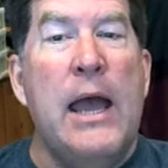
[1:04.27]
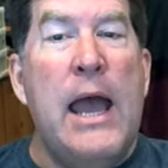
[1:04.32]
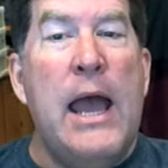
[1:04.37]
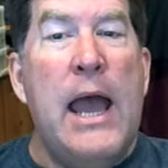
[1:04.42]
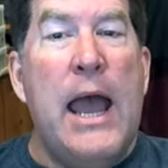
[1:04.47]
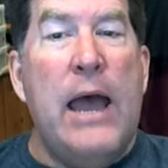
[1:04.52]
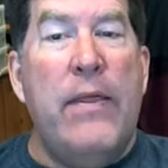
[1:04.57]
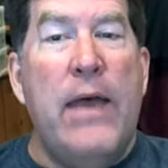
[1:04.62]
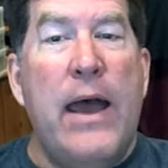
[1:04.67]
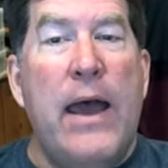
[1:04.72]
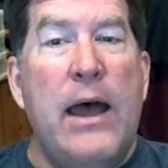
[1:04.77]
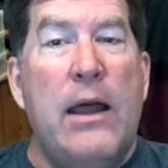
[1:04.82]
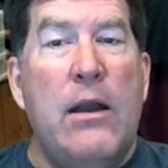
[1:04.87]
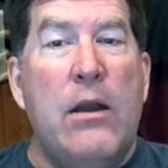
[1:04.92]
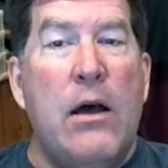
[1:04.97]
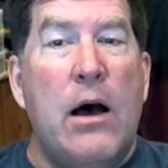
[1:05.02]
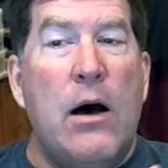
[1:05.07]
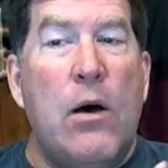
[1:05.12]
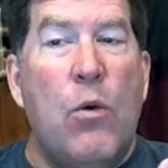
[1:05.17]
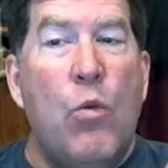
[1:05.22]
and that
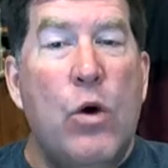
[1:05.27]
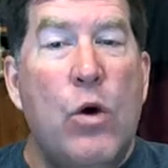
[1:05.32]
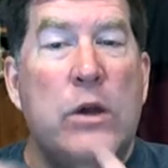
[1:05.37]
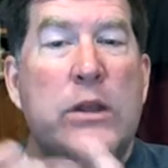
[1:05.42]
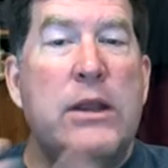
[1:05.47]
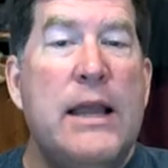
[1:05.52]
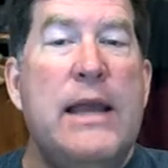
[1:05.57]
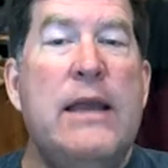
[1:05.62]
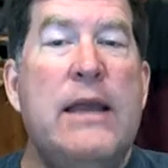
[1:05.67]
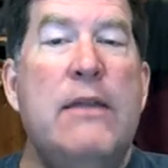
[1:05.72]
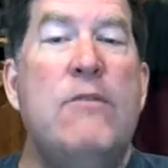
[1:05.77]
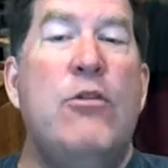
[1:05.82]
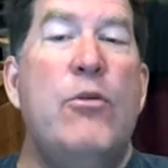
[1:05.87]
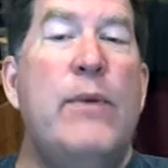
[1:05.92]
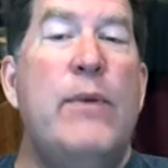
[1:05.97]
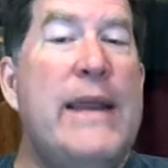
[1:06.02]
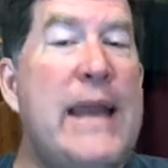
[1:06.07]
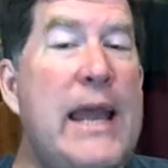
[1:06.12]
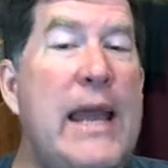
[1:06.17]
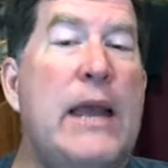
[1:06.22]
would lead
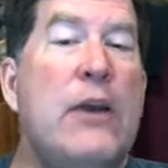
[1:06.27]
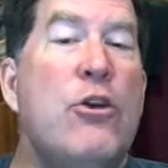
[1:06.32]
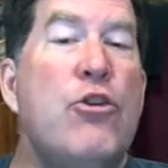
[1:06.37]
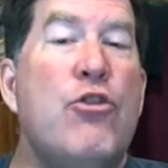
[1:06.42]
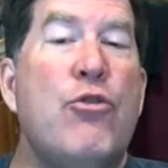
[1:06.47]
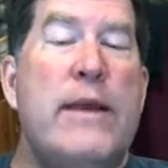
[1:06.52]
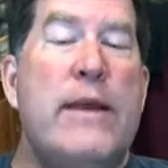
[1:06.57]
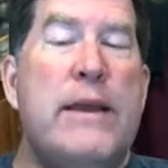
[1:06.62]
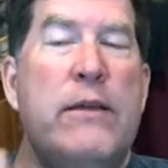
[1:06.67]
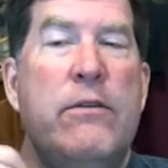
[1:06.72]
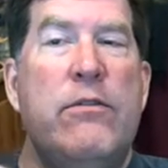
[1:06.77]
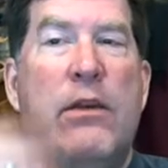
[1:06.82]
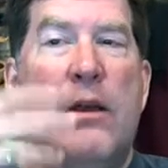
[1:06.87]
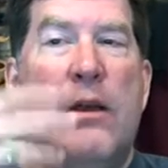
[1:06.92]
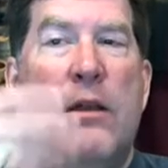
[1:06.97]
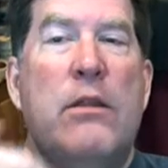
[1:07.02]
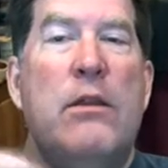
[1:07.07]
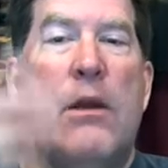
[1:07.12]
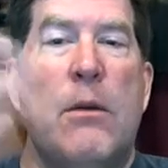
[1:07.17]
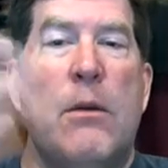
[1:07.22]
to an increase
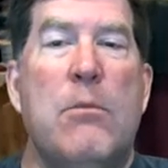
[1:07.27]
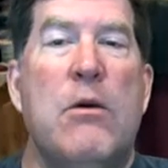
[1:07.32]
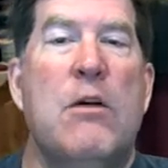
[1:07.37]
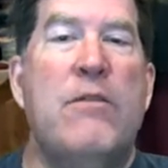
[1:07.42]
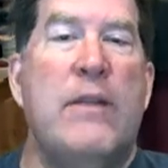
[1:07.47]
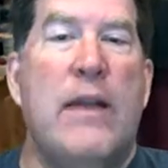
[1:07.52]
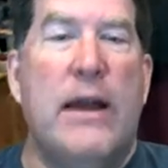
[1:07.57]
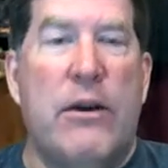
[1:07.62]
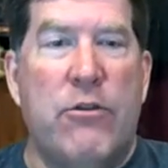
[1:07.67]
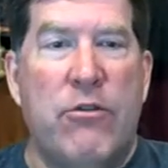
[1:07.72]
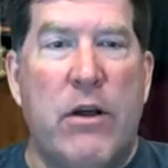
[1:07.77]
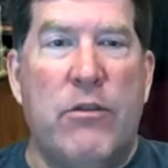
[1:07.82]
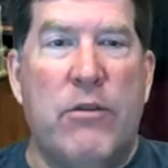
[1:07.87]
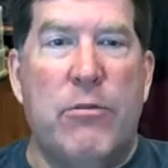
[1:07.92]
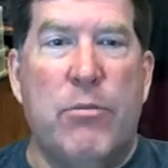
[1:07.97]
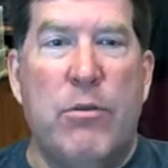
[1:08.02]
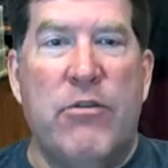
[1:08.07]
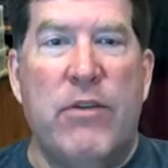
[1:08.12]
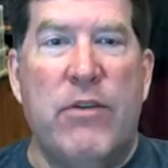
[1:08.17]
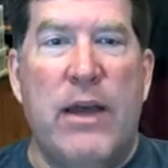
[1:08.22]
in the number of electrons
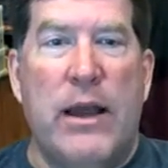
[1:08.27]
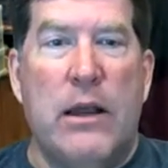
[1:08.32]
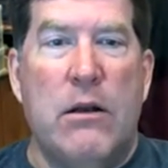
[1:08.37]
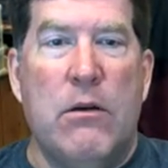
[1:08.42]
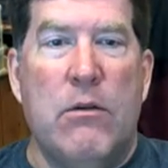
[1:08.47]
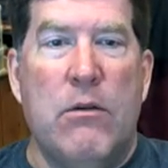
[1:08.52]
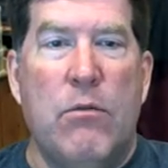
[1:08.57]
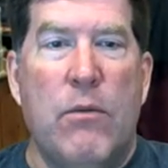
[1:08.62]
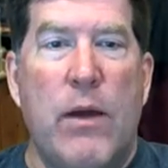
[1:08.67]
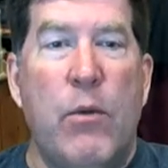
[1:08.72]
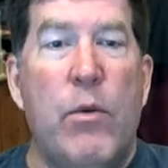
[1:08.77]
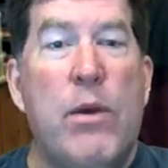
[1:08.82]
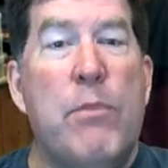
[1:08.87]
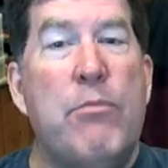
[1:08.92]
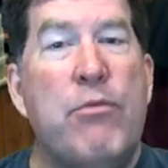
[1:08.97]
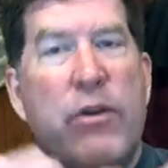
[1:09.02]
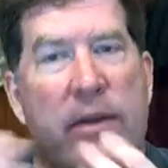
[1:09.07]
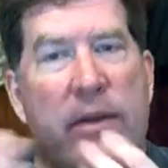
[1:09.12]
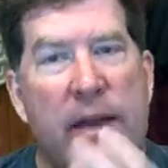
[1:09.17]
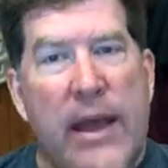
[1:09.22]
per second. Right. We
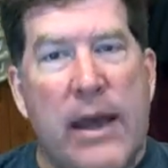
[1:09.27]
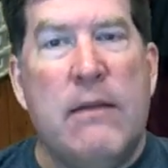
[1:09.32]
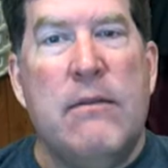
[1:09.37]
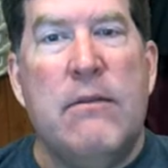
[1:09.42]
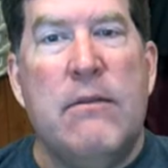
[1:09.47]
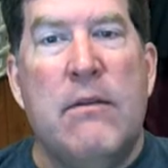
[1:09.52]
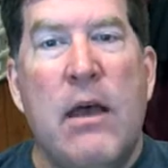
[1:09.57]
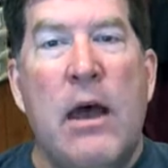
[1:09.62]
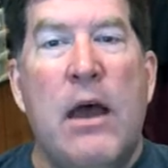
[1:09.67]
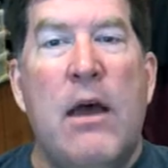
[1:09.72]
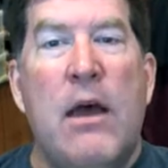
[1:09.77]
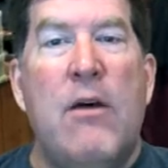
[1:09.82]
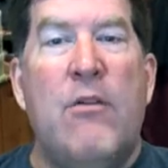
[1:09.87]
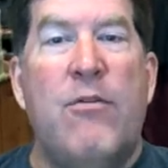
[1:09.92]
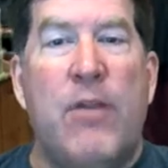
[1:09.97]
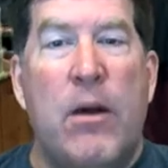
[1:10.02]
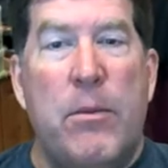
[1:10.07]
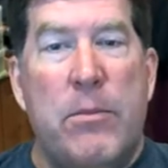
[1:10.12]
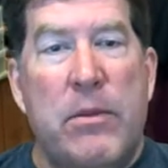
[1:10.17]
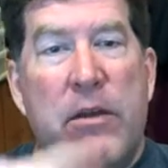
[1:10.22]
predict
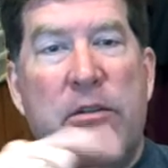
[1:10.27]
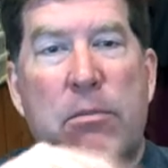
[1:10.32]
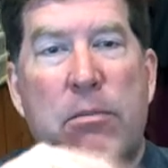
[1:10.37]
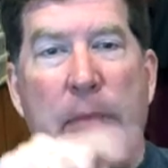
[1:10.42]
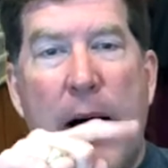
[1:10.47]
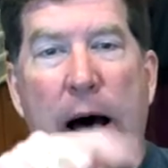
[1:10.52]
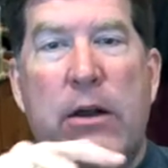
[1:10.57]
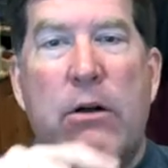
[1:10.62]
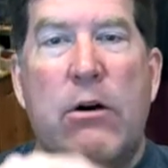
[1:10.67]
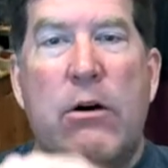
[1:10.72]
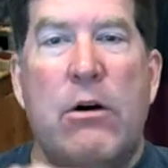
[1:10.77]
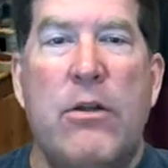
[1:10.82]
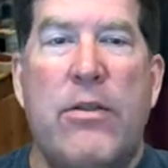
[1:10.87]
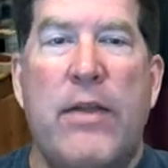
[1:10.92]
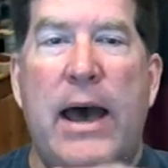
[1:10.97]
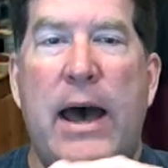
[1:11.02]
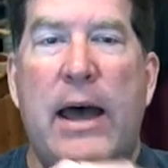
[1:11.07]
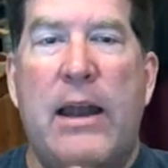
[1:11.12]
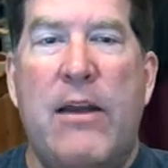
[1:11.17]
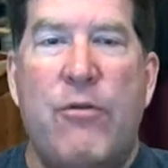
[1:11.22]
from this model
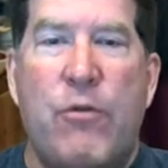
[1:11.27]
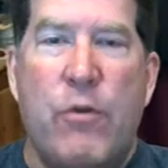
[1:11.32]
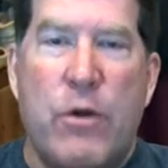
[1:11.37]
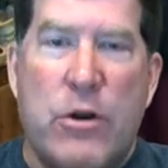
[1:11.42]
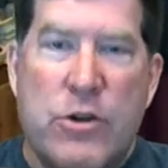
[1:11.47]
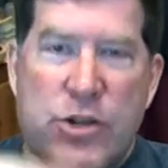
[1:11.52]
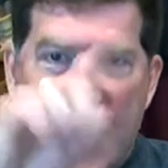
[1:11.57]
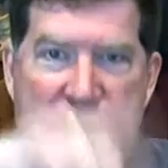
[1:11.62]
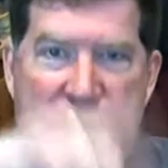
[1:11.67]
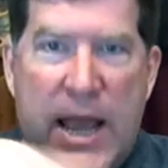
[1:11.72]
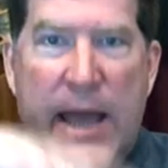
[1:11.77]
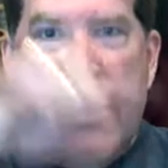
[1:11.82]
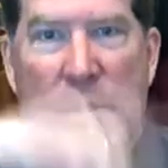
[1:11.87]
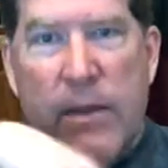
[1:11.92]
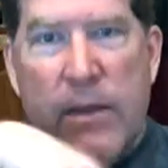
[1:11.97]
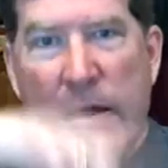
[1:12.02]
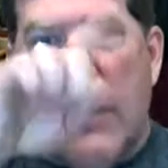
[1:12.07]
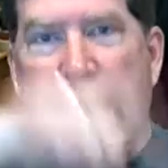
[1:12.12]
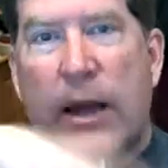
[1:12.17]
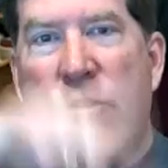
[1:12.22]
that if we're shaking
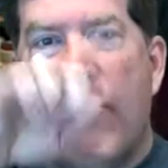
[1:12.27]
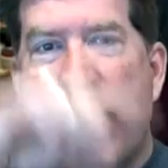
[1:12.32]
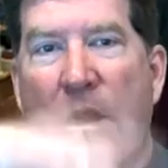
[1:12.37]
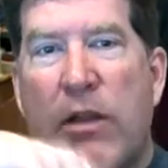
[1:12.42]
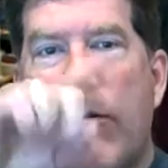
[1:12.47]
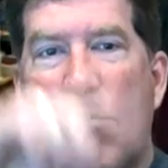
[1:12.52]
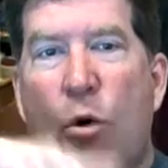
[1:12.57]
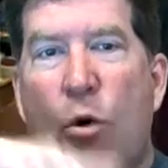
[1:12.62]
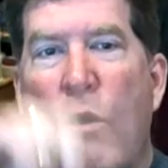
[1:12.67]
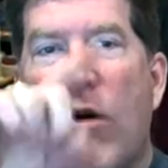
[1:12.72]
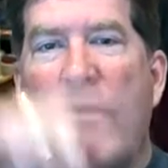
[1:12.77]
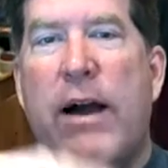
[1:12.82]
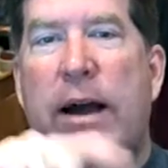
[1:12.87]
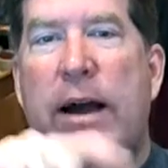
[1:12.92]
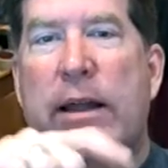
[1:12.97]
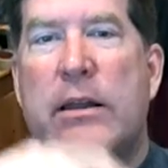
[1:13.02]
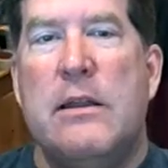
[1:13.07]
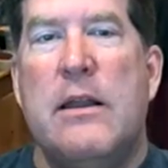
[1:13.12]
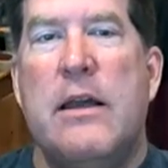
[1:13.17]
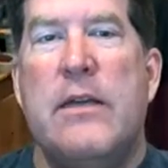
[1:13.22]
the electrons more
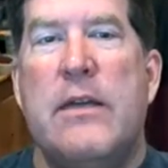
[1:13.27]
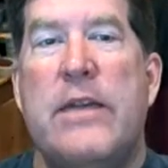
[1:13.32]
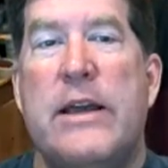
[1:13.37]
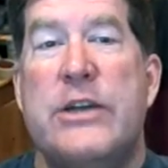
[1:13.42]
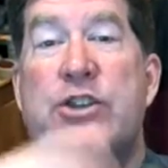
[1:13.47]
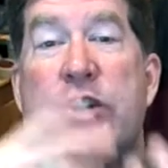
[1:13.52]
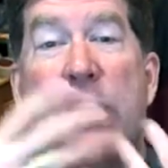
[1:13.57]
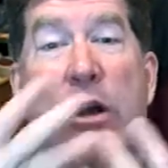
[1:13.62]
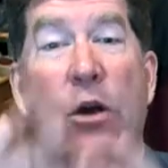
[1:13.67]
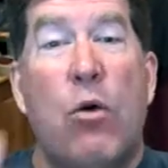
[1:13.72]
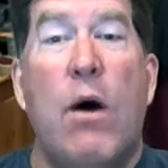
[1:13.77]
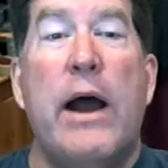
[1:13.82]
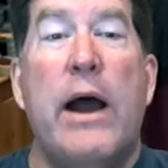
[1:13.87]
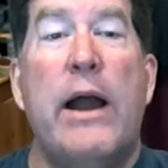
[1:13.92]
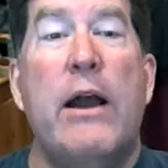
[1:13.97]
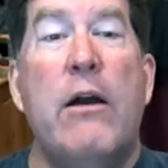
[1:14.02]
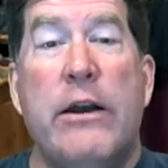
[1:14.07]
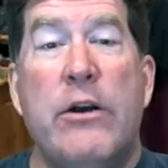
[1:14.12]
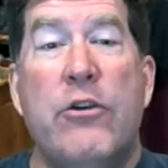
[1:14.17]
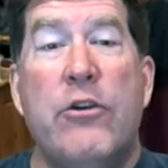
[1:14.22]
violently, they should
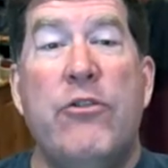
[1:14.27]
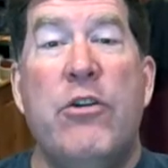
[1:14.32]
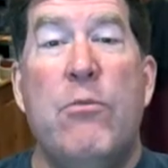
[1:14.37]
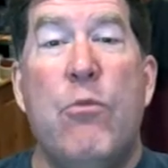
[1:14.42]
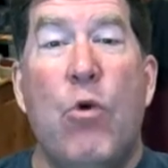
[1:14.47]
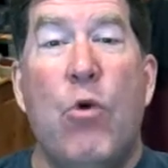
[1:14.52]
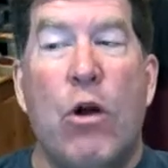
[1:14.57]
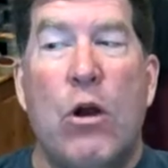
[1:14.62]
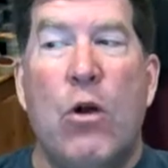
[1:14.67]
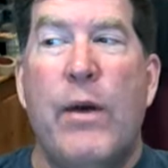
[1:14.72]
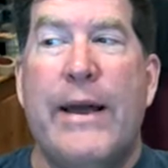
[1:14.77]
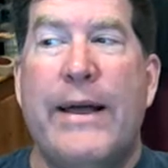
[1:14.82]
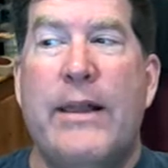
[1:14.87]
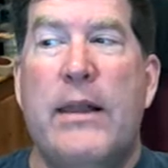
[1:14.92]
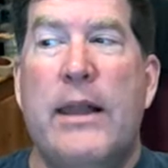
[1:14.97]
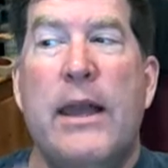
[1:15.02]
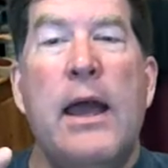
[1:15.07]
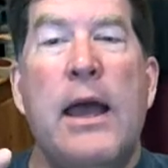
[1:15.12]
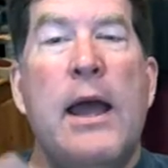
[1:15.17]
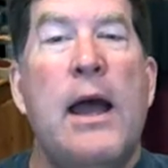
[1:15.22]
acquire energy more
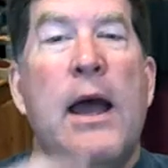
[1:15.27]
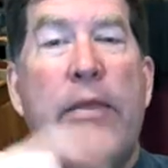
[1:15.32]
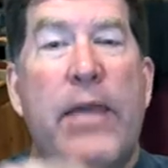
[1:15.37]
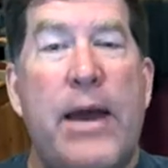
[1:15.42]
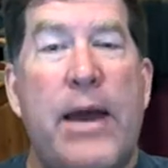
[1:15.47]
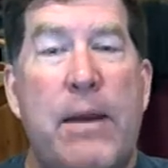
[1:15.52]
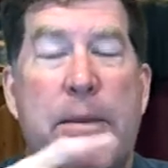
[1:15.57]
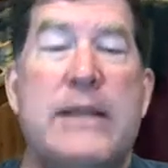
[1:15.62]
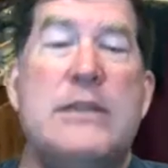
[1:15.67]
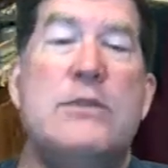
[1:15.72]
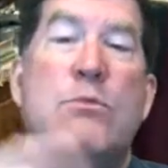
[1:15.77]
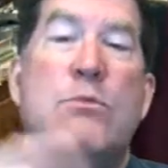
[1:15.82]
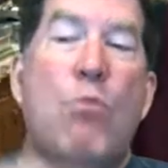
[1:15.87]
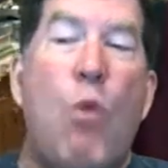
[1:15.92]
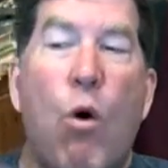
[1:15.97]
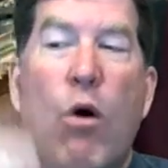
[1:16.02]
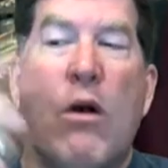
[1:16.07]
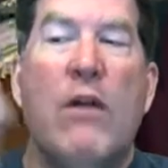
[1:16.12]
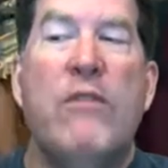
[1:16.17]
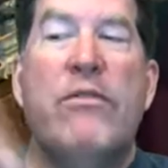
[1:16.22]
quickly. That means
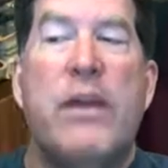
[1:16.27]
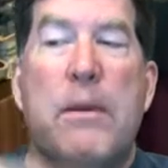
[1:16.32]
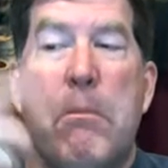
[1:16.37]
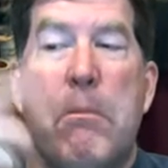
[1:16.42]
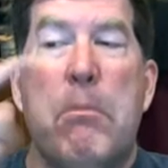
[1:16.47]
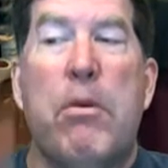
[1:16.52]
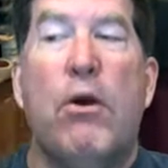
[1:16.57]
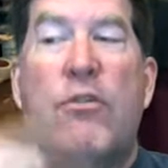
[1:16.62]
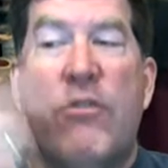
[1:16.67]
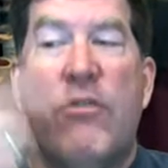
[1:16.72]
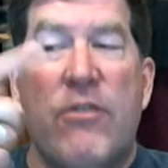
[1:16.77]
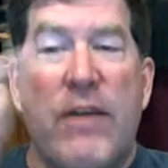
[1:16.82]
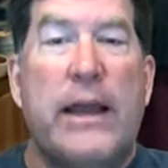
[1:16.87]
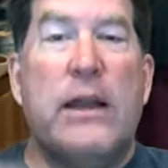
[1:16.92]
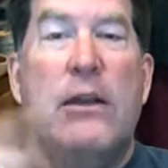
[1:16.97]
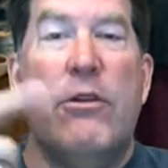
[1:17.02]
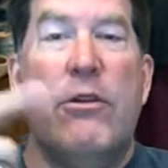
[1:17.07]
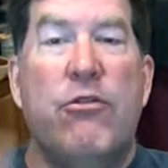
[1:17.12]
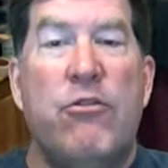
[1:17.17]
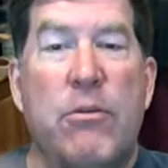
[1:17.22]
more of them per
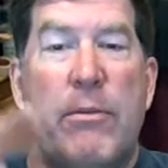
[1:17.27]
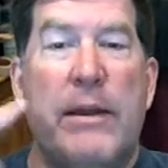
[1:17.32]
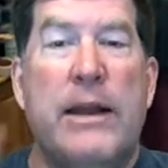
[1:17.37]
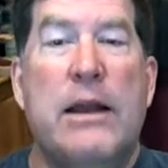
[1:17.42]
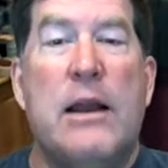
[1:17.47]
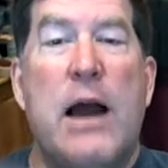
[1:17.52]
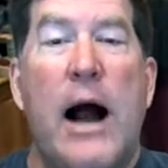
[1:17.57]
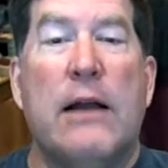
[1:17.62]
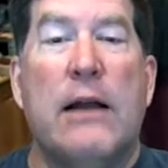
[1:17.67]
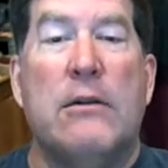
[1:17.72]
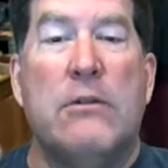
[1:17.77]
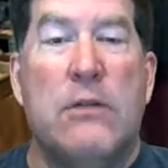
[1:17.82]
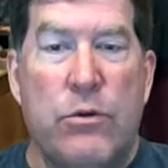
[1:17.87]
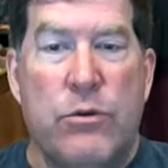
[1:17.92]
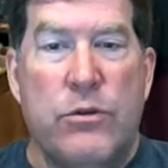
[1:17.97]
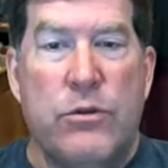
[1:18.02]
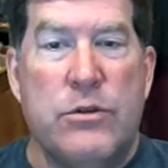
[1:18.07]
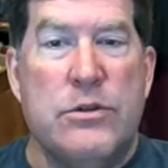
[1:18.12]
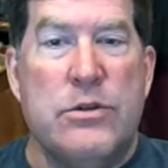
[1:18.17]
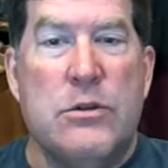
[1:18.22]
second should be knocked
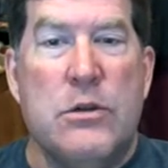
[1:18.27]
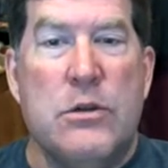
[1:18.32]
loose.